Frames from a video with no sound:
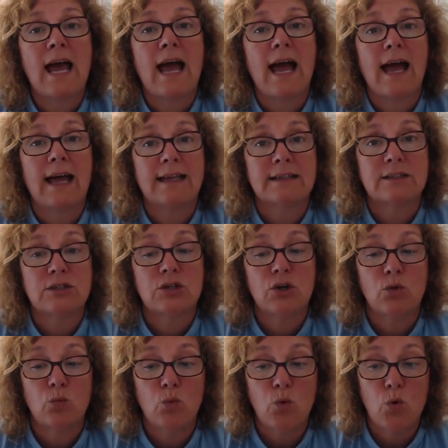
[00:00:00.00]
and
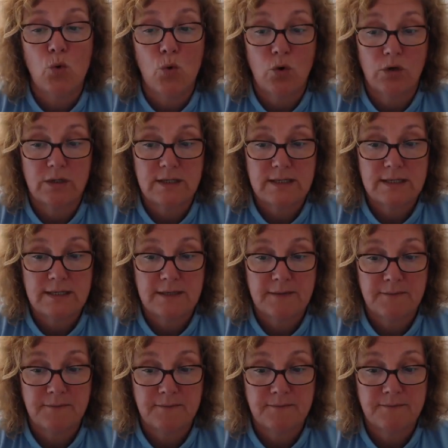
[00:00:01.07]
walked,
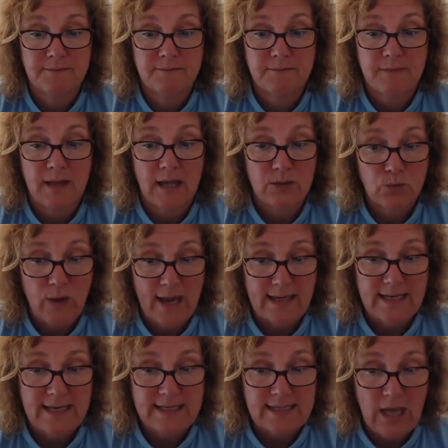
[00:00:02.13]
and when
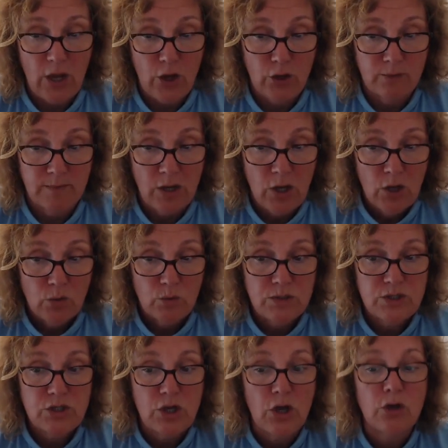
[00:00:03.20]
his home
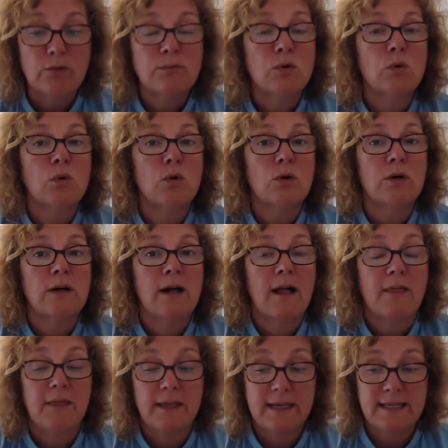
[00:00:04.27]
was no more
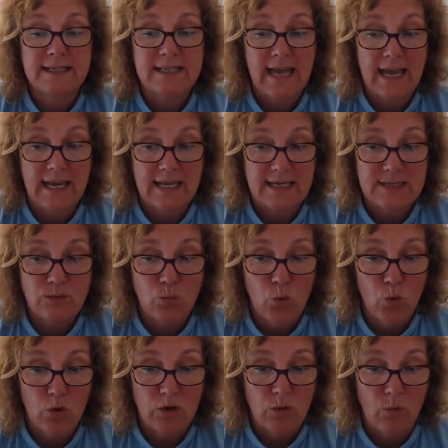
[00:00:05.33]
than a day's
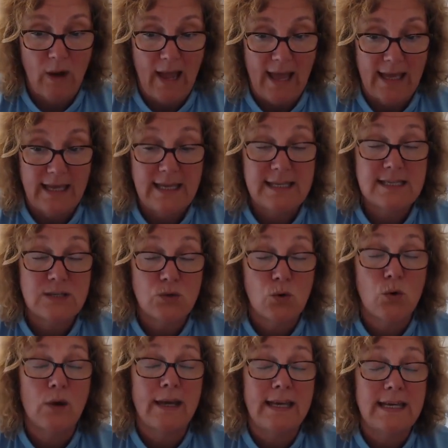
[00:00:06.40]
walk away, he
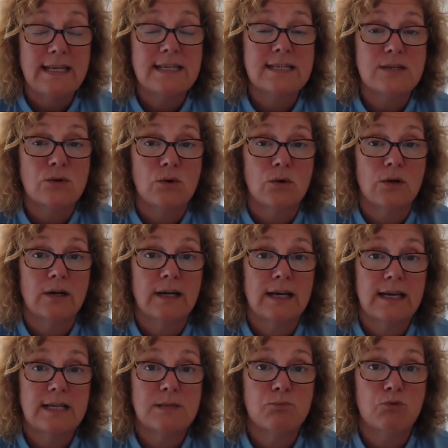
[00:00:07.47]
saw Esau,
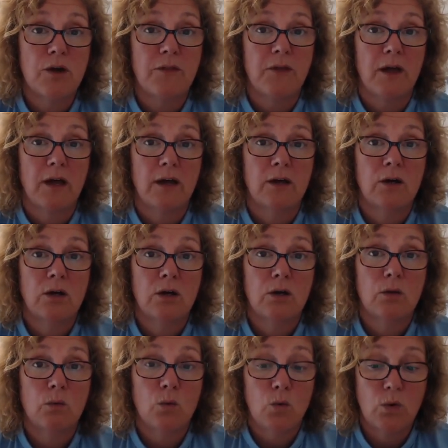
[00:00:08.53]
his brother,
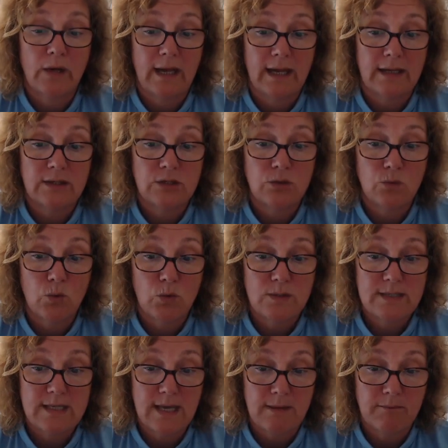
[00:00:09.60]
walking
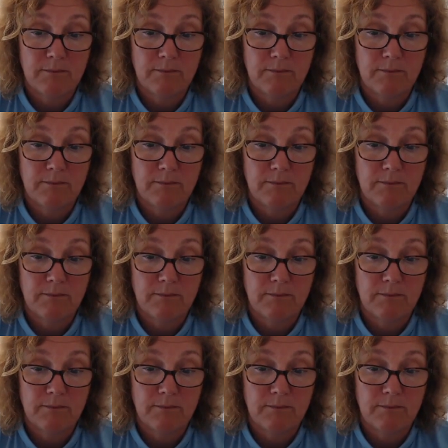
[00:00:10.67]
towards him.